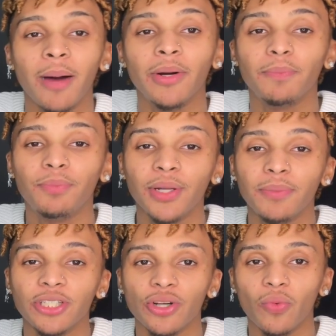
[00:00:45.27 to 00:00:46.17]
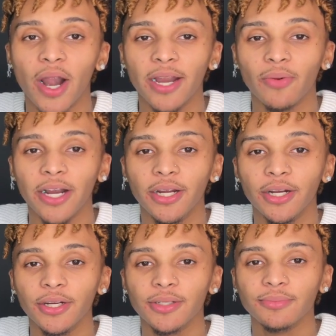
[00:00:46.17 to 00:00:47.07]
I'm going to put a picture of Ryan right
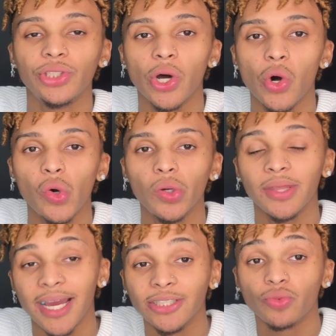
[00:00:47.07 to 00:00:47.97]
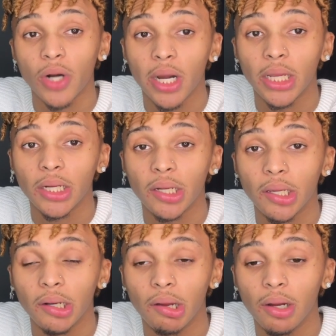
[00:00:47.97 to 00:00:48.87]
here. So that's Ryan.
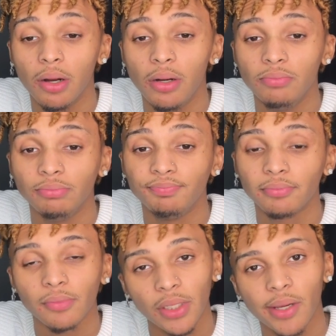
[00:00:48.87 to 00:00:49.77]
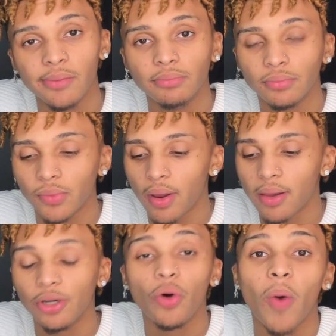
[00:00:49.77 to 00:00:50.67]
And um, yeah,
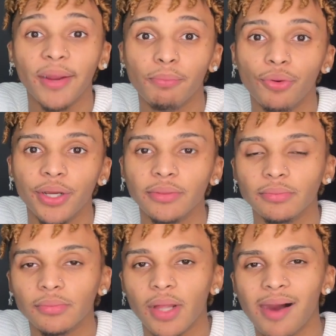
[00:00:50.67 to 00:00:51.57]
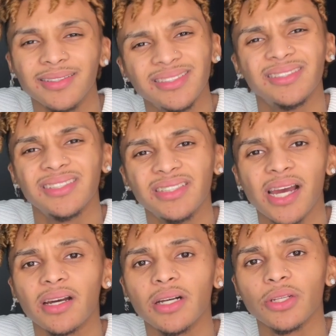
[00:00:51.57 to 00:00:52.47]
you know, white boy. He's, he's
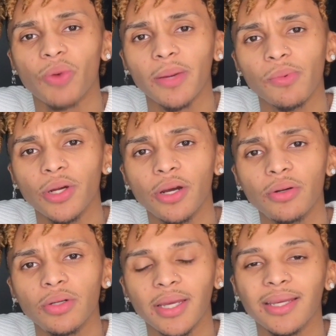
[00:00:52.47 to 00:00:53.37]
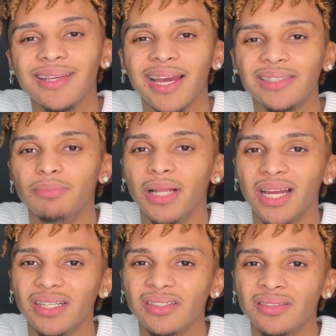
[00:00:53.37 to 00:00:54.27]
not an ugly white boy though. He acts black.